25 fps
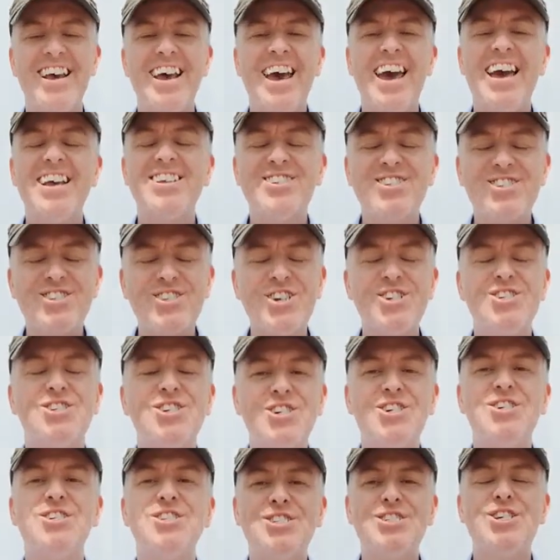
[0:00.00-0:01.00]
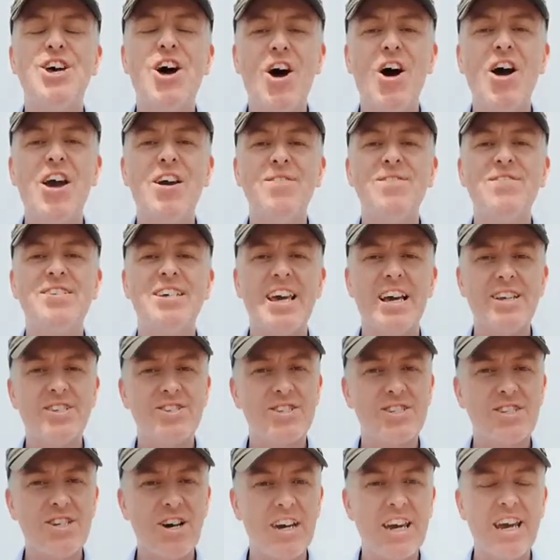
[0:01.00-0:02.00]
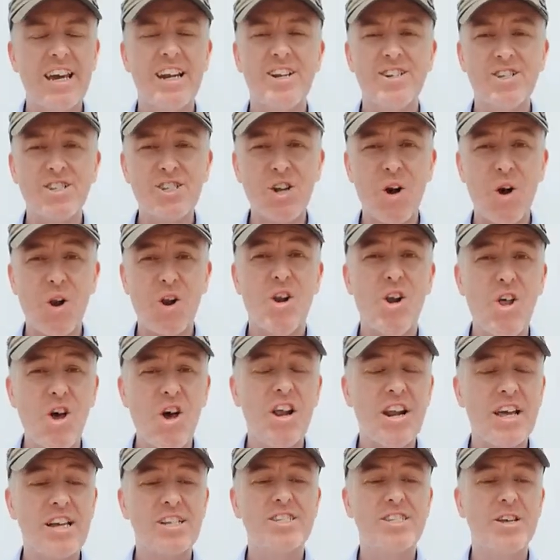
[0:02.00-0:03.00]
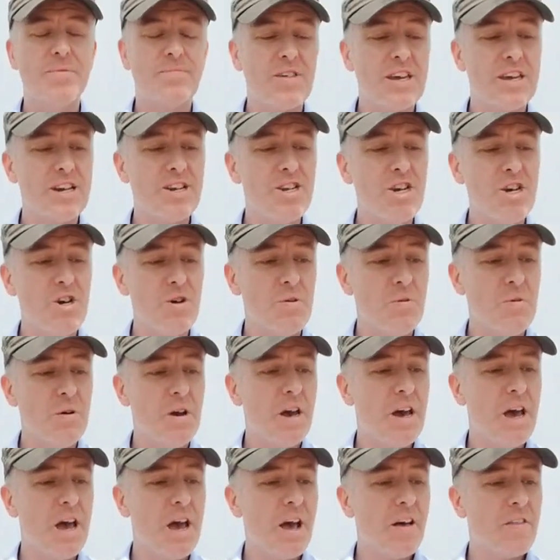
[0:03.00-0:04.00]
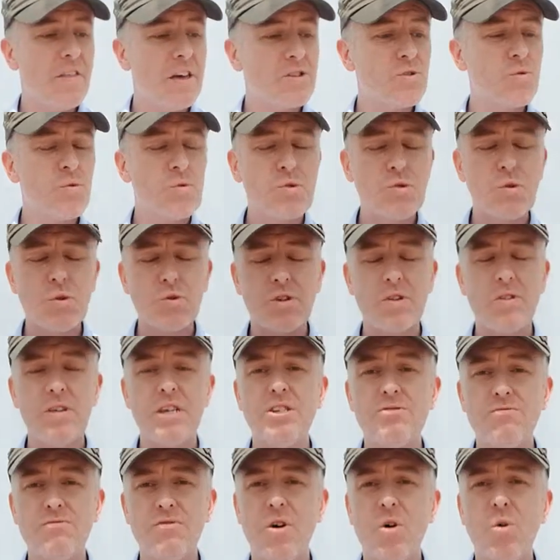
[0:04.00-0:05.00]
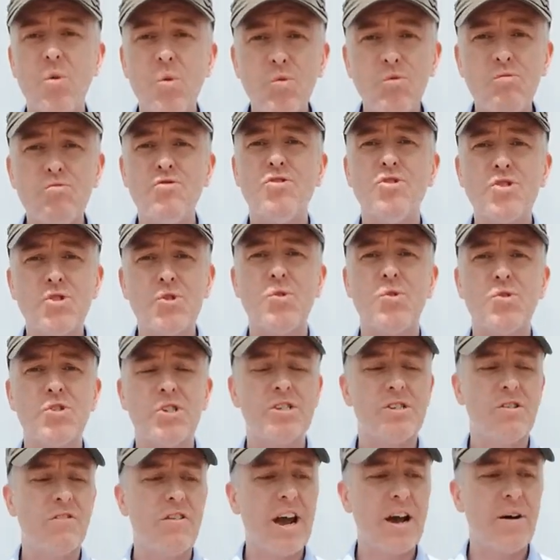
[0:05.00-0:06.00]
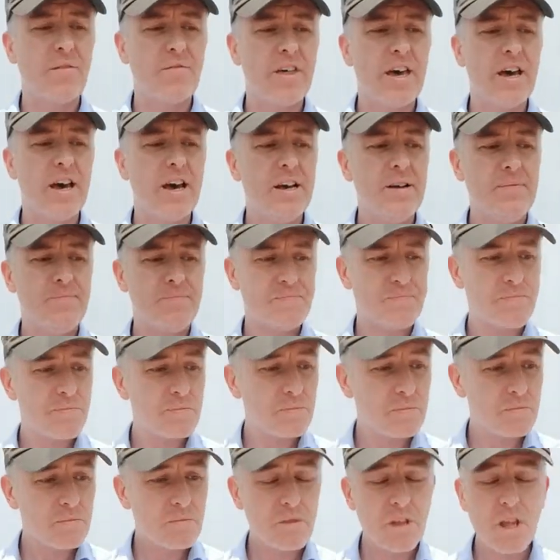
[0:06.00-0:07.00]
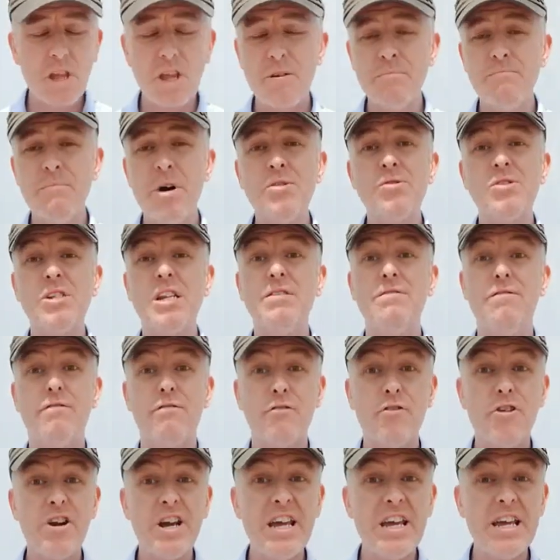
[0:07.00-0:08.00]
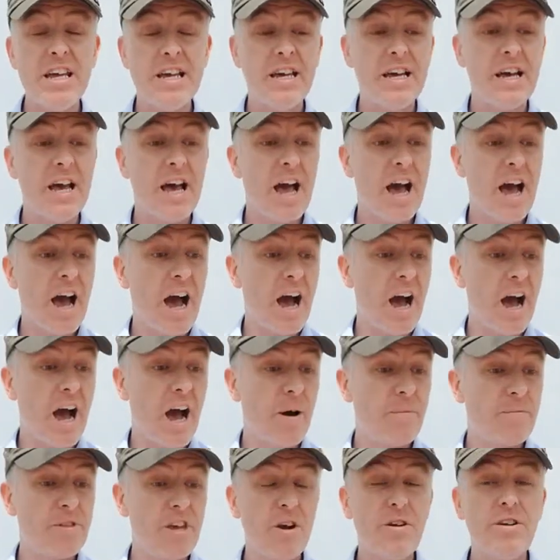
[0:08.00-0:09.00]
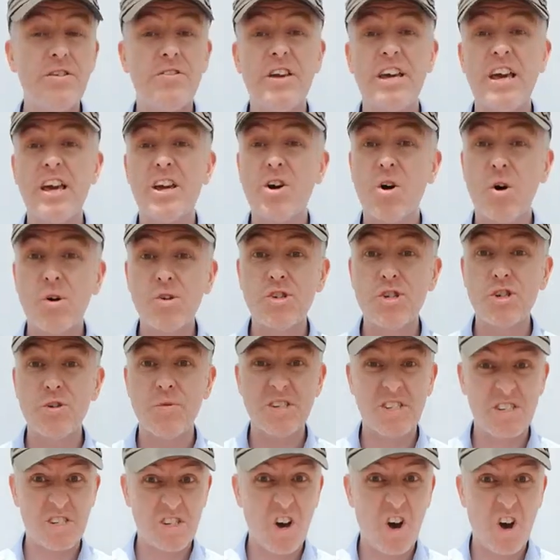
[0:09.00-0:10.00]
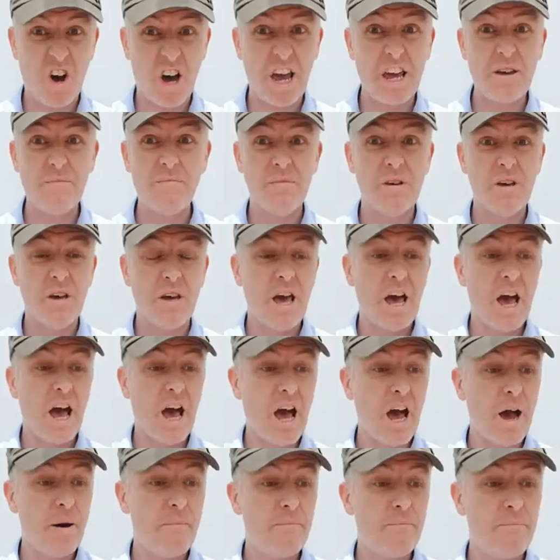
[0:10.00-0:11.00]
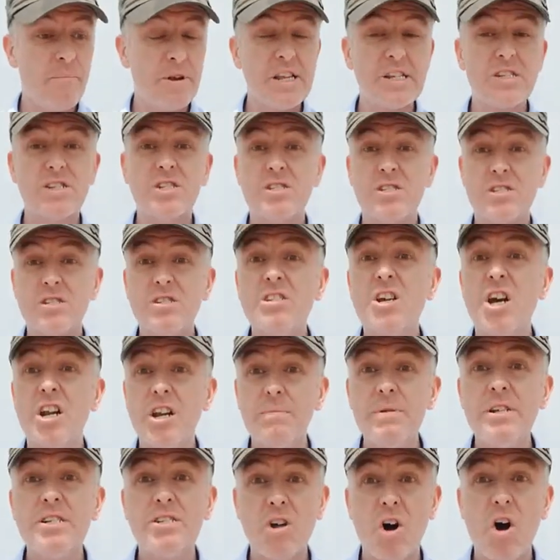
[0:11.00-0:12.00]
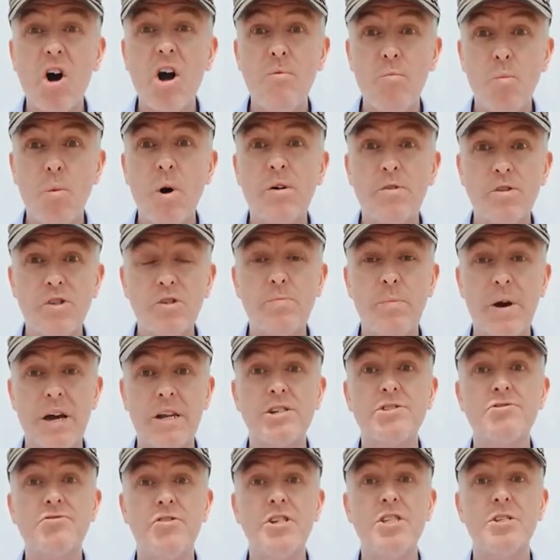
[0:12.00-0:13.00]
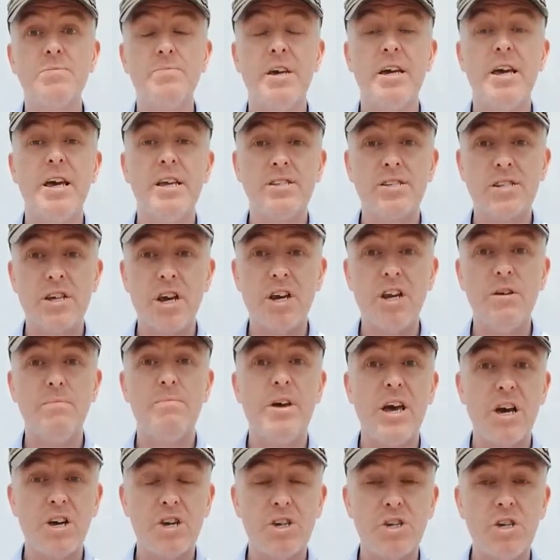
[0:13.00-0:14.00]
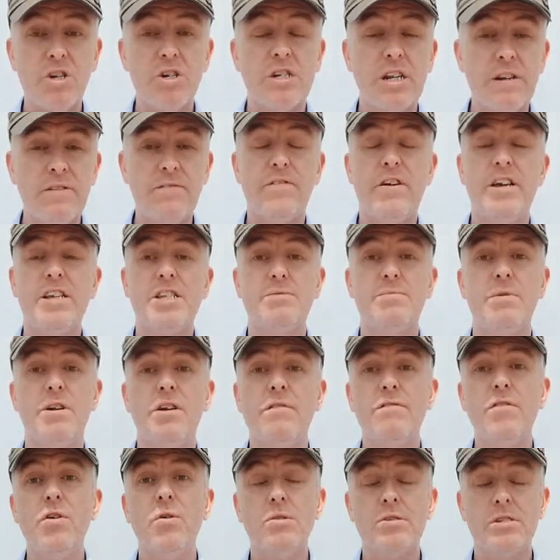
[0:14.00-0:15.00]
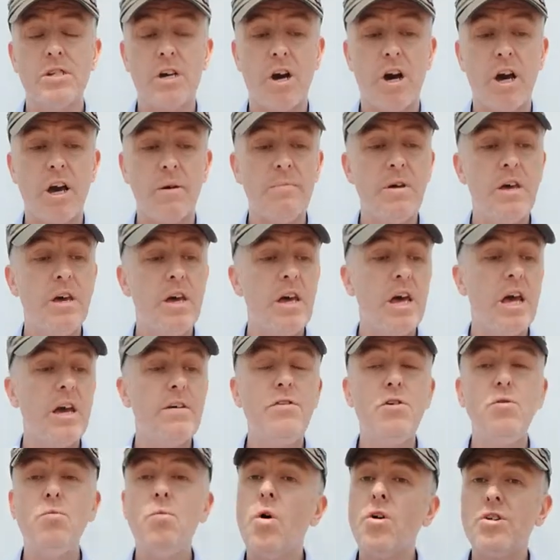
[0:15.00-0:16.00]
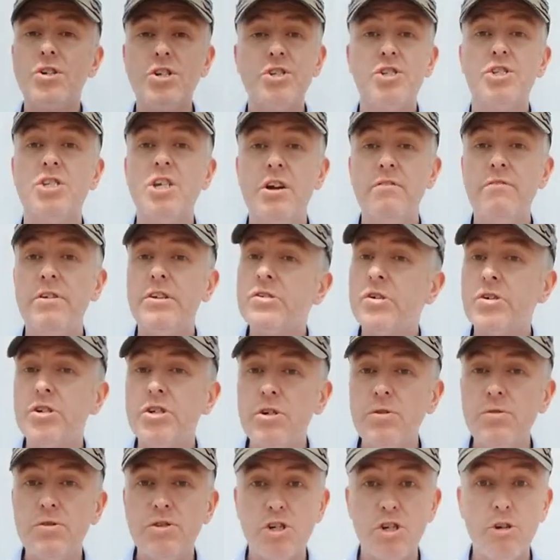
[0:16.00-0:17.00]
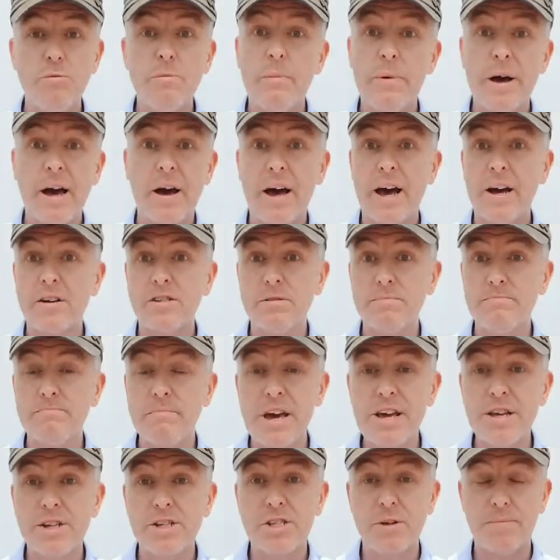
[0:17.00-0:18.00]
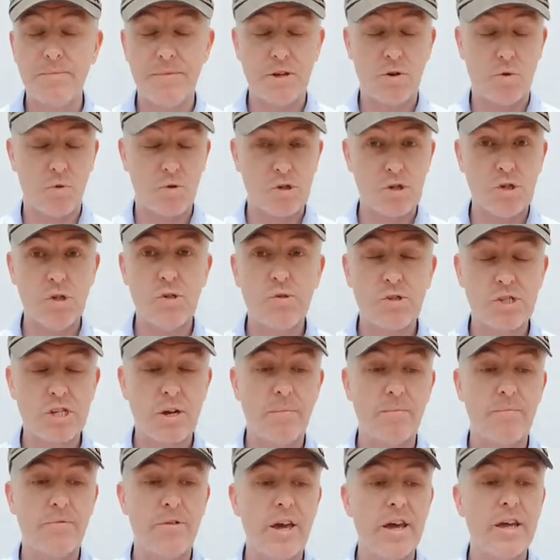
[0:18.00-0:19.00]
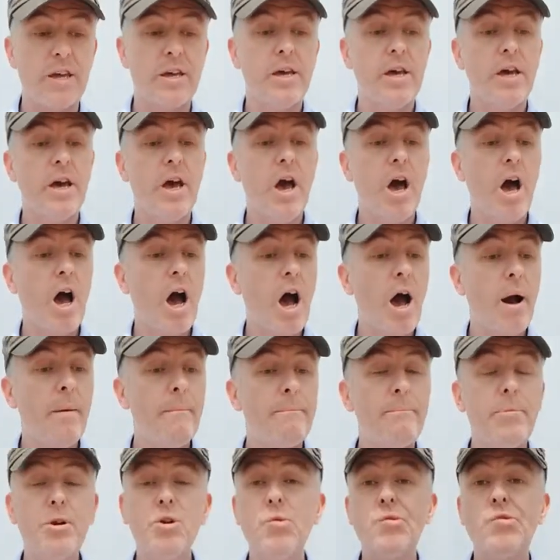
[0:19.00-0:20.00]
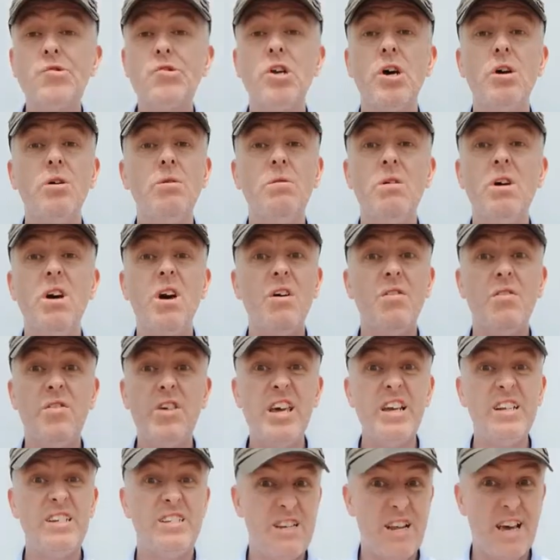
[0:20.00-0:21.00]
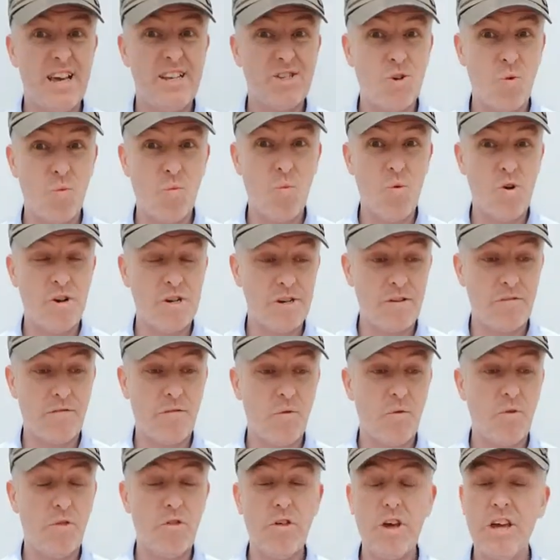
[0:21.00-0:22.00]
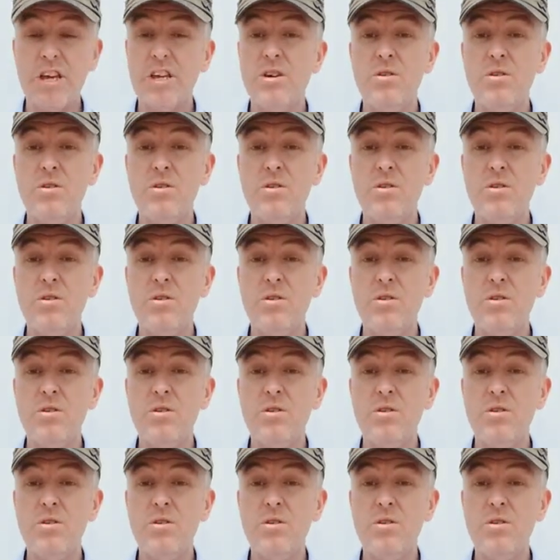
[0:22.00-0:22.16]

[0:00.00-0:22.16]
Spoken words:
It's such a good time to get stuck in and start learning something new. There's all sorts of all resources are out there, mostly free. The only thing it costs you is time, but it's going to be time well spent. Trust me, it's going to be a good investment of your time if you watch a series on YouTube about how to make something or do something. But also, the internet is a wonderful thing.